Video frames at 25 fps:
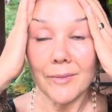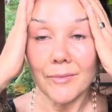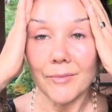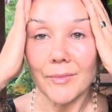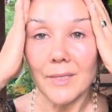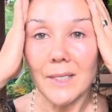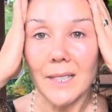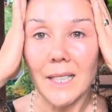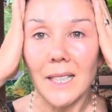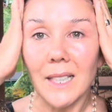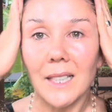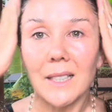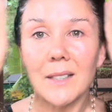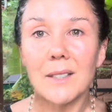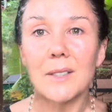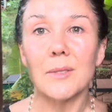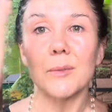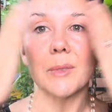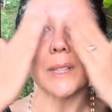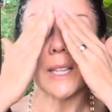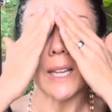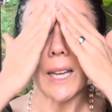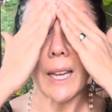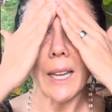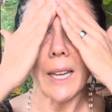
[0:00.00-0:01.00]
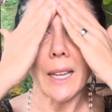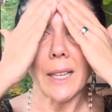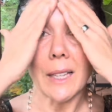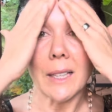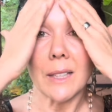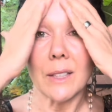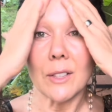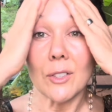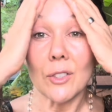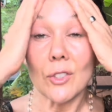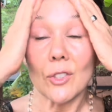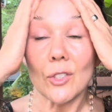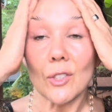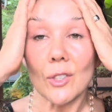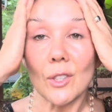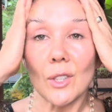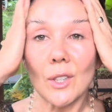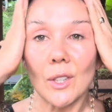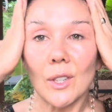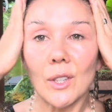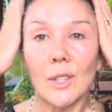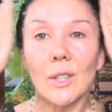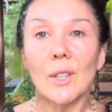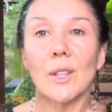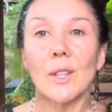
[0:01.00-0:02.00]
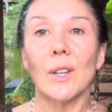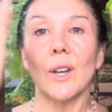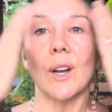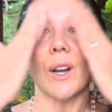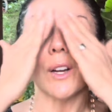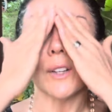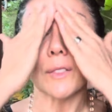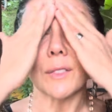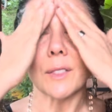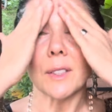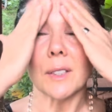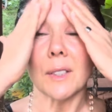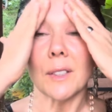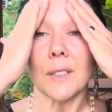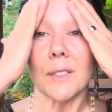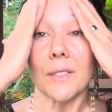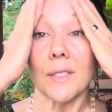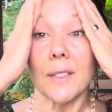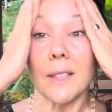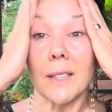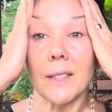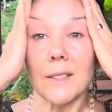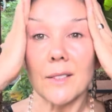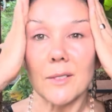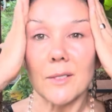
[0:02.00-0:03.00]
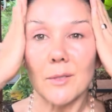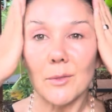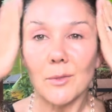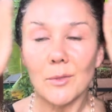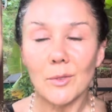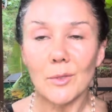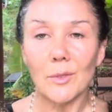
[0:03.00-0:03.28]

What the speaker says: Again, as we age, often the face